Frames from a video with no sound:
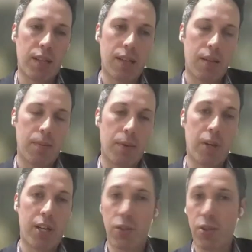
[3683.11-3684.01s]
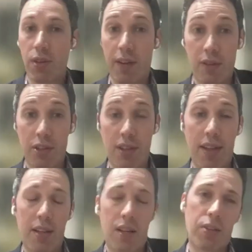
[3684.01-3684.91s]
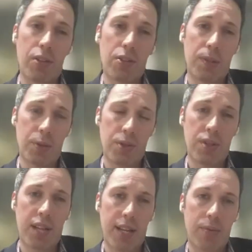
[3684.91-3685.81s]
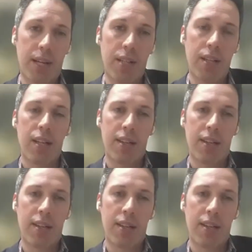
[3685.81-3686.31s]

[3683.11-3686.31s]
Uh, but we can also leverage that in, on the solution side, right?